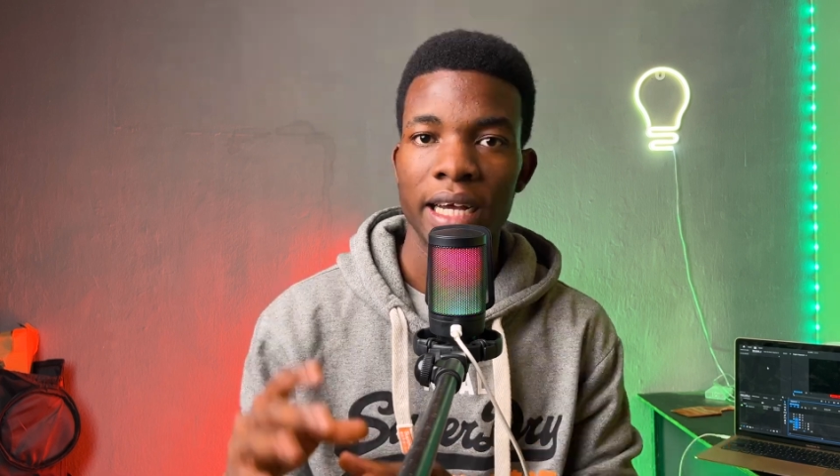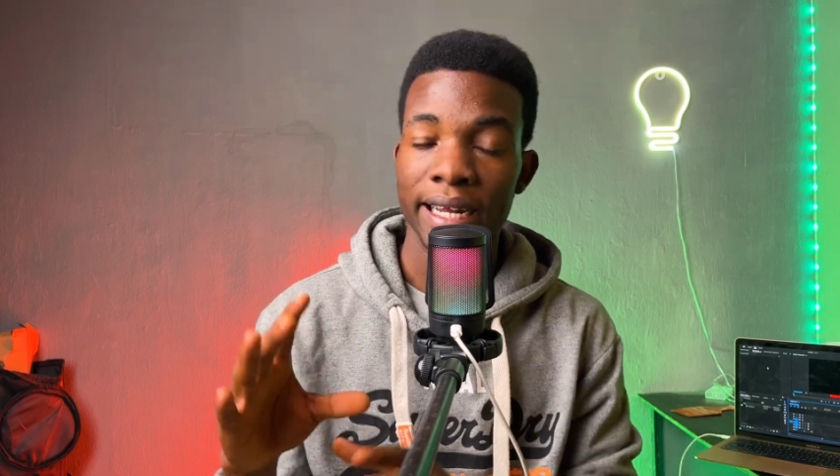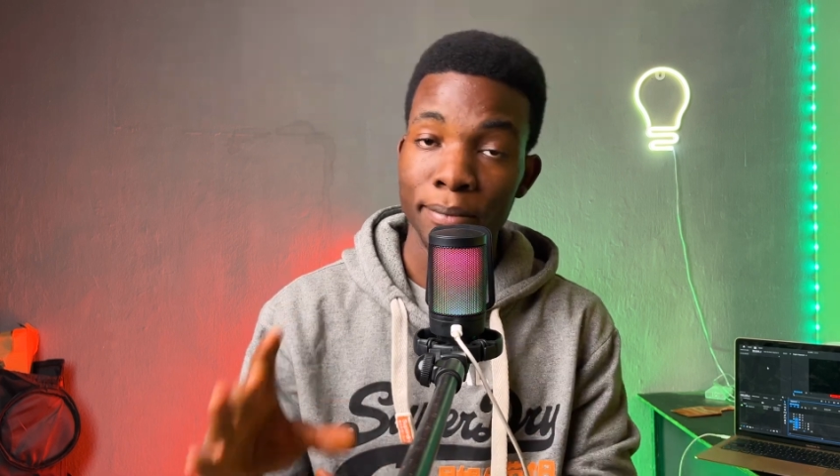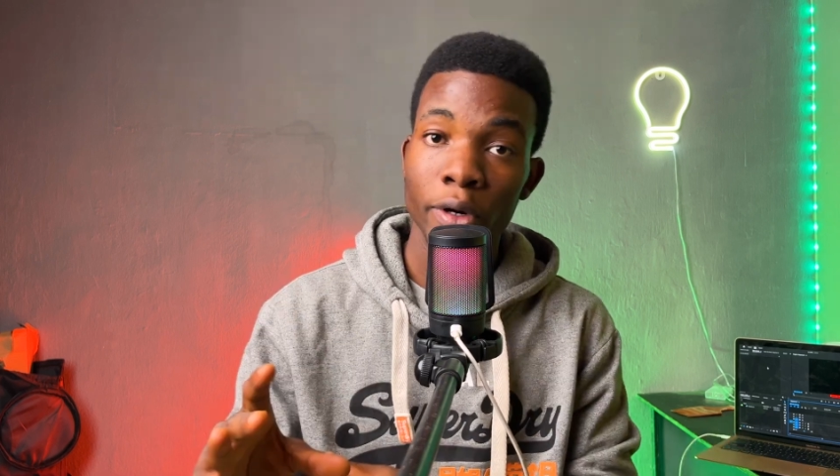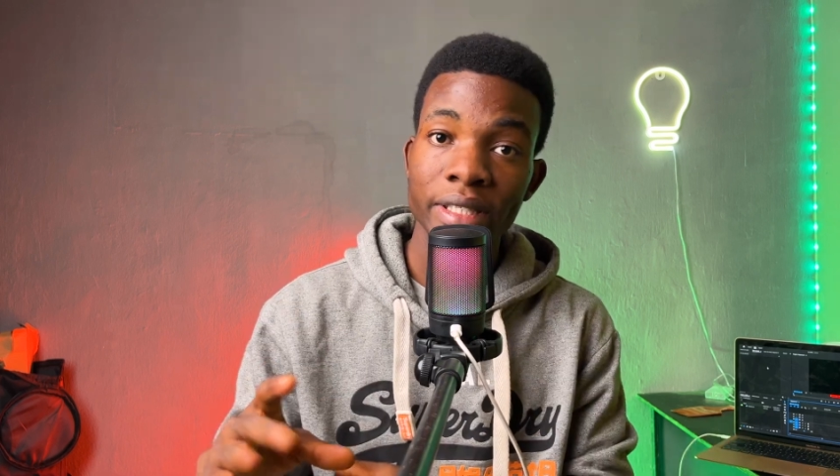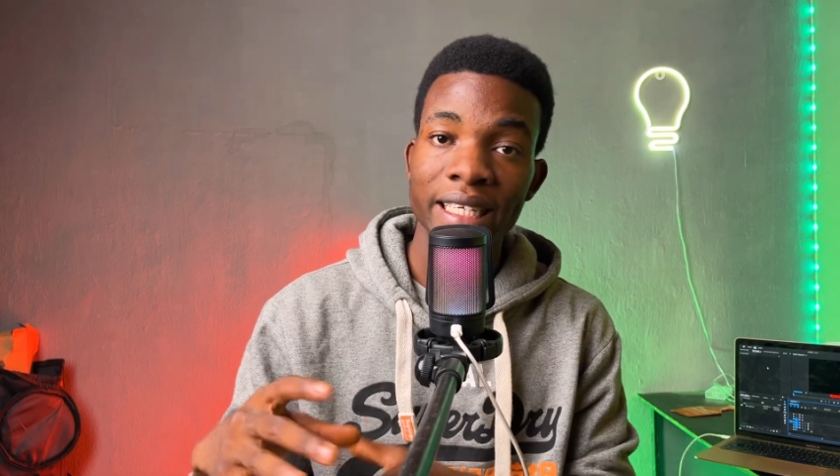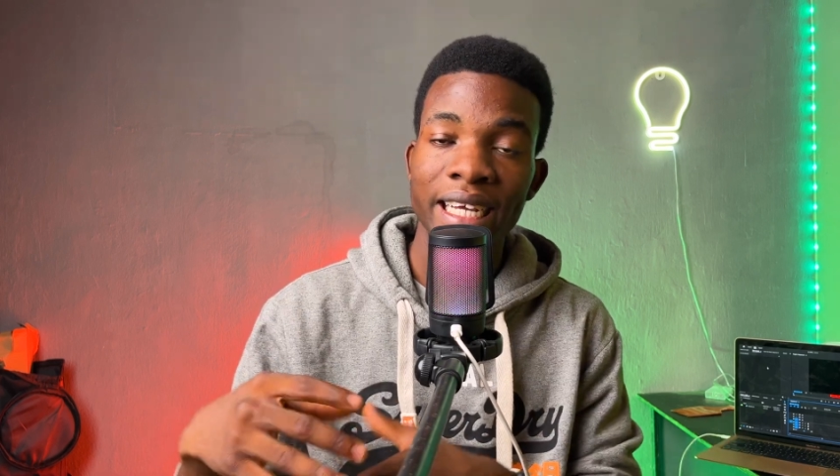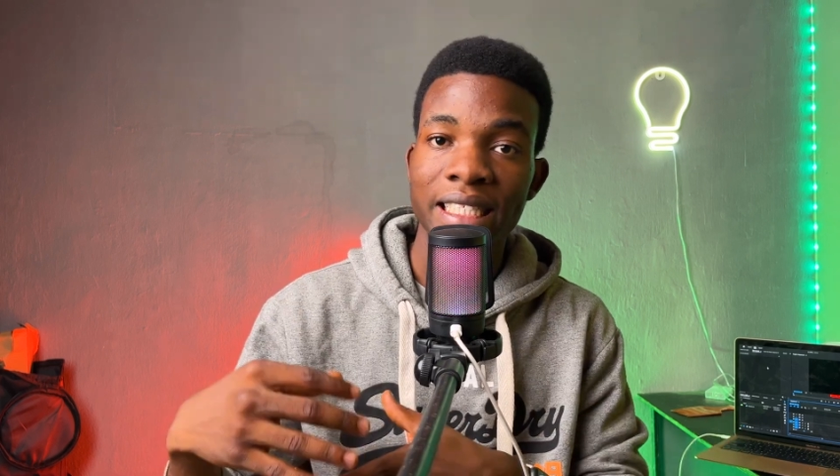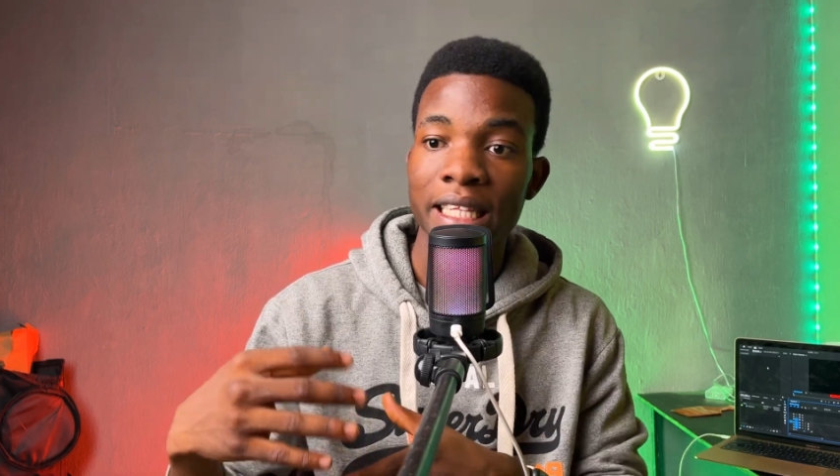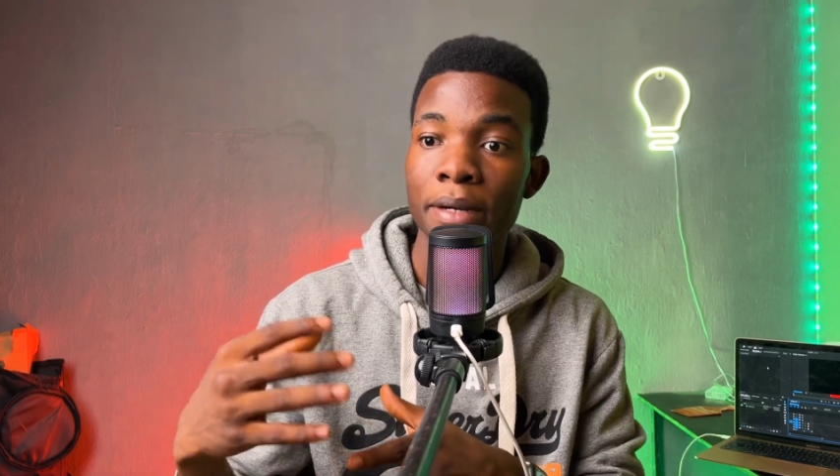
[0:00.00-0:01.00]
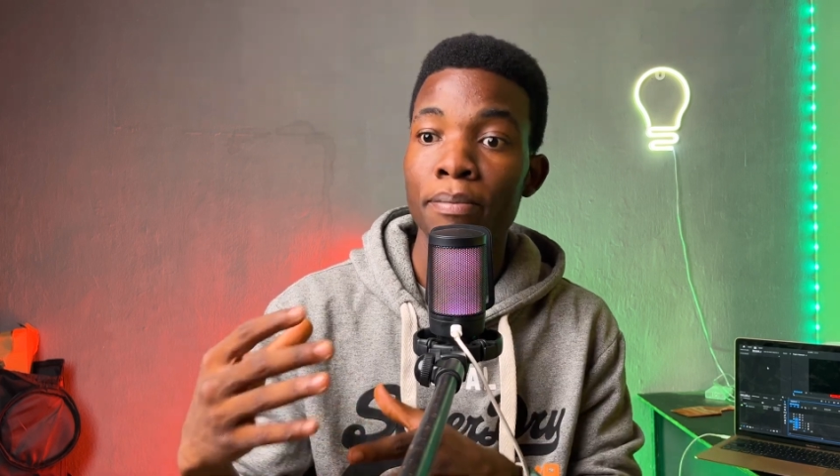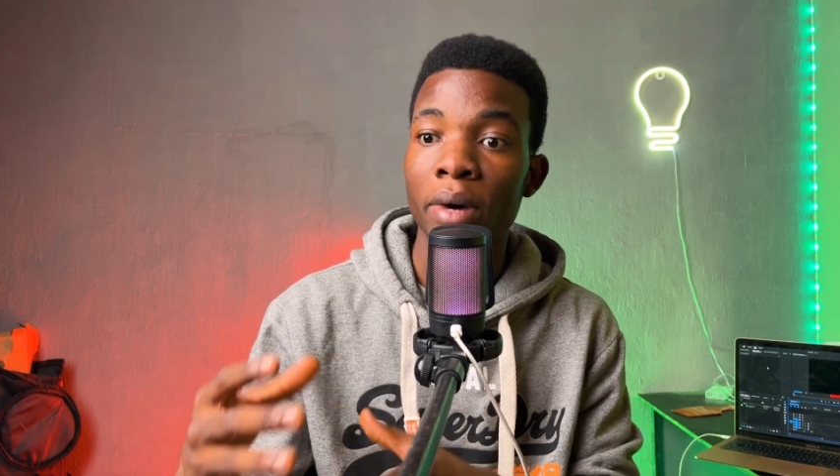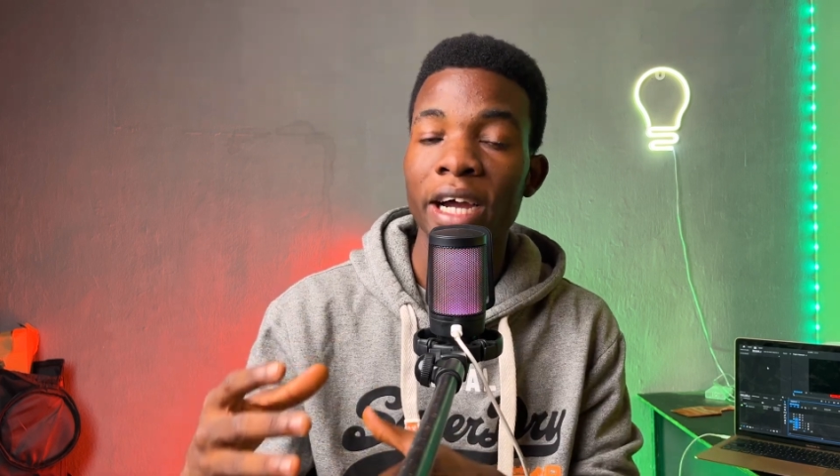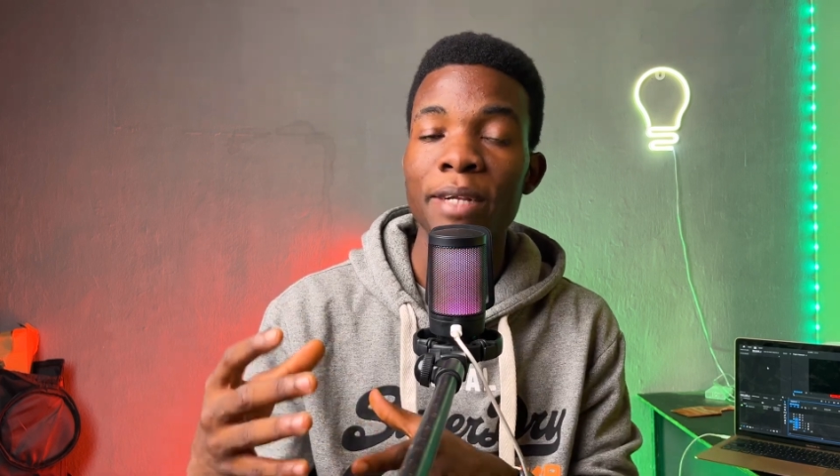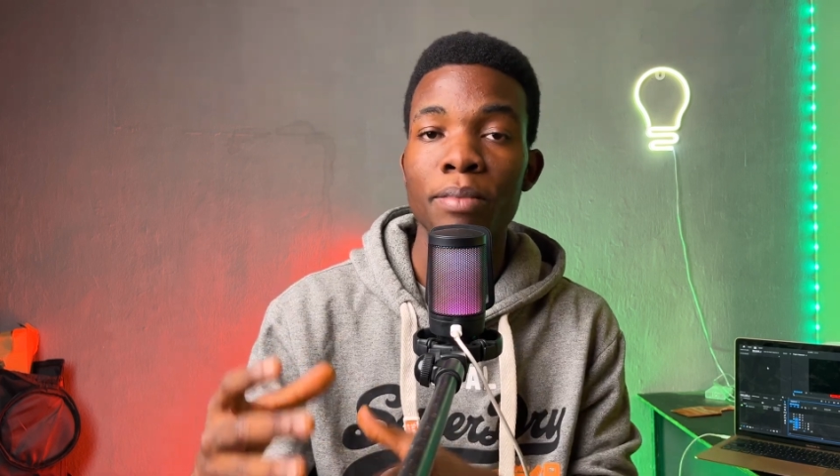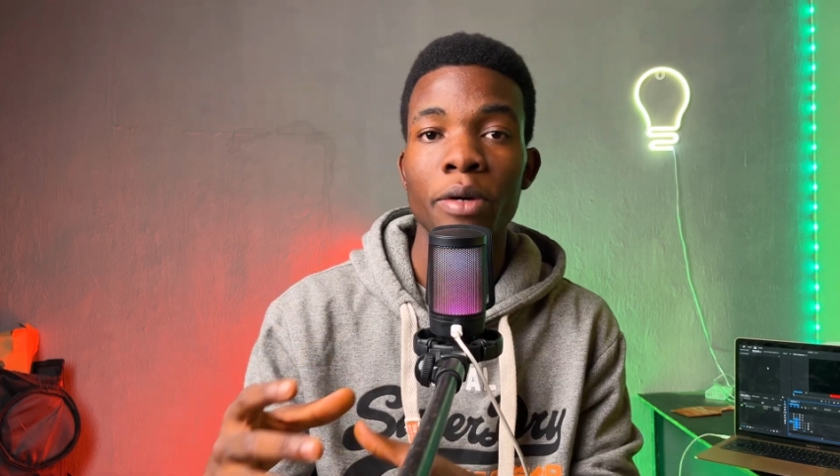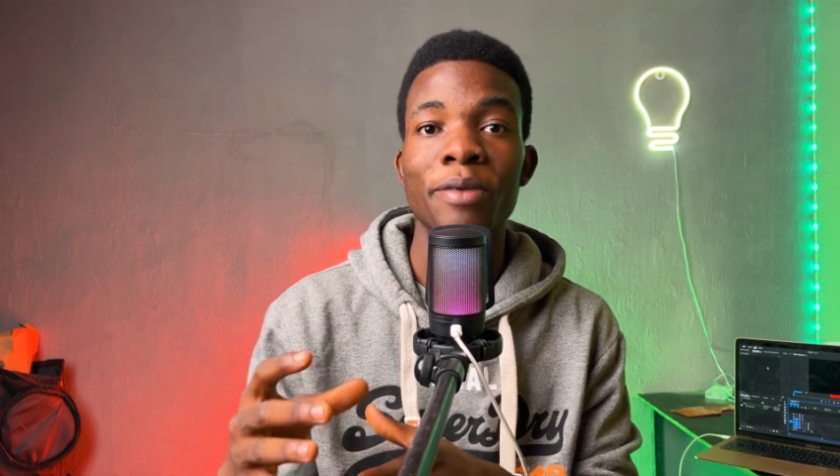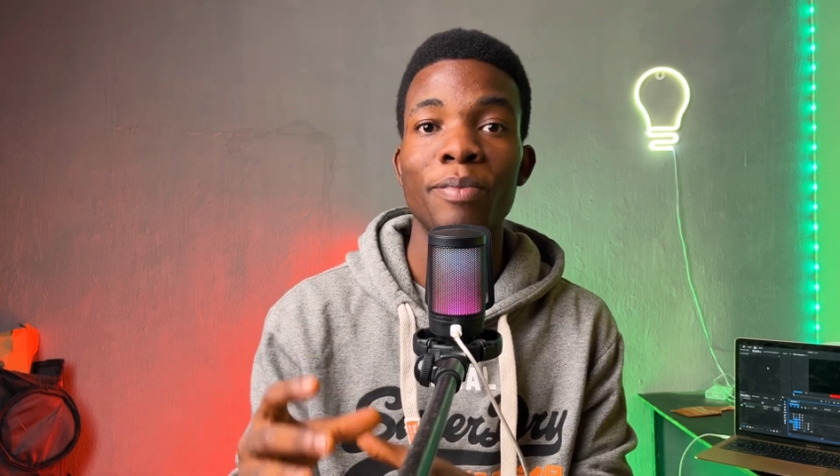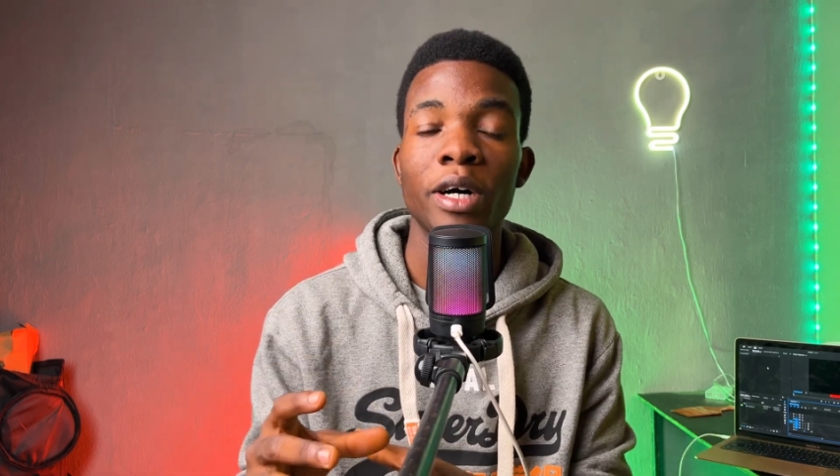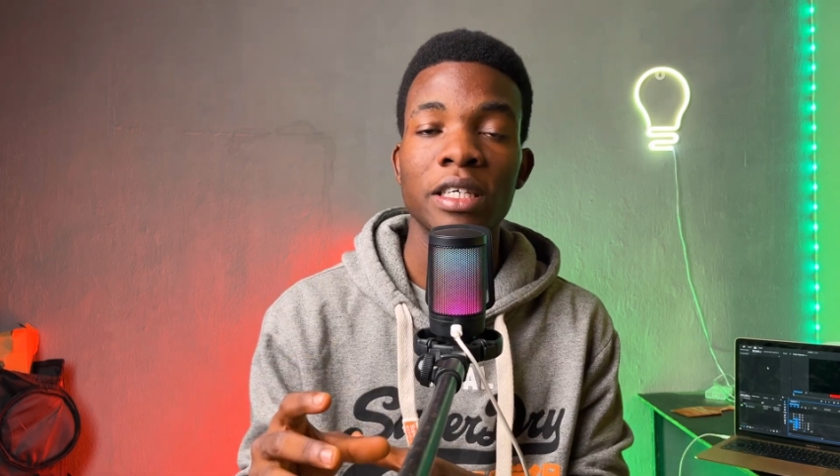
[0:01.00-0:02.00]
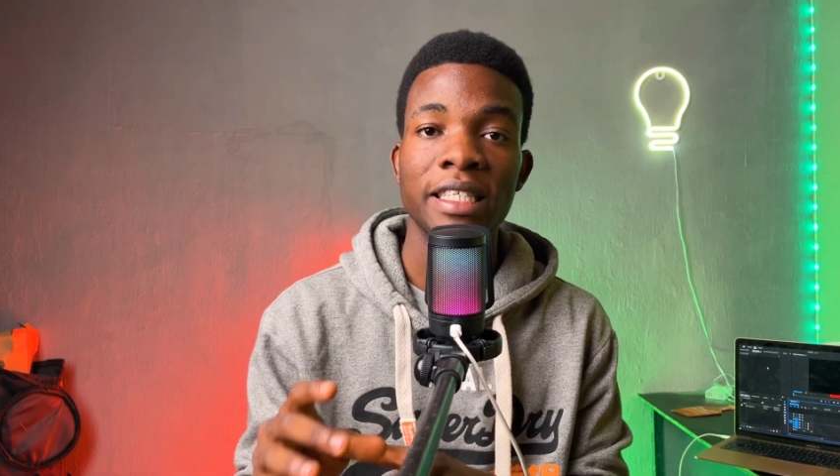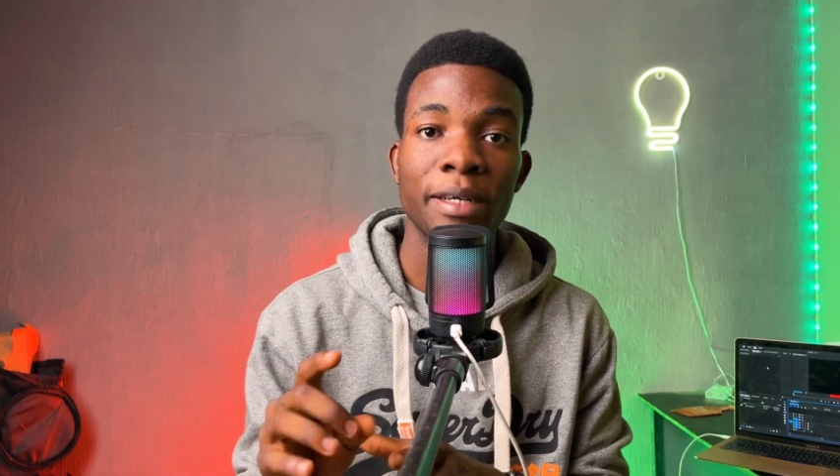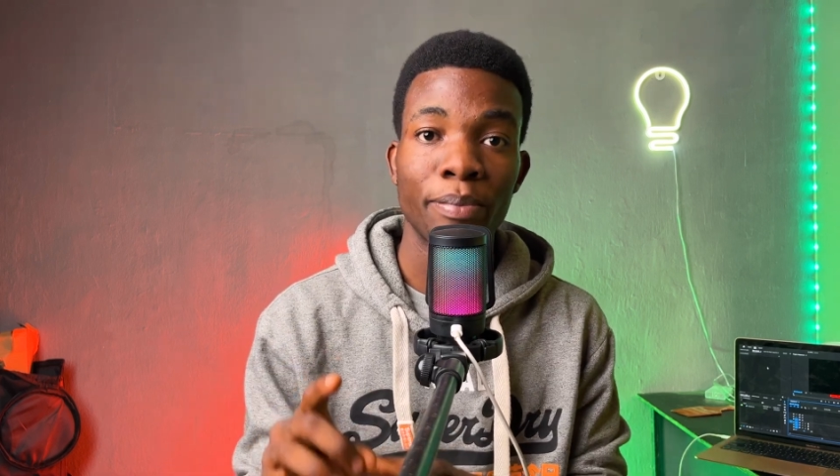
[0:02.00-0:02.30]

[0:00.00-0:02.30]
And I'm going to get to the mind-blowing part in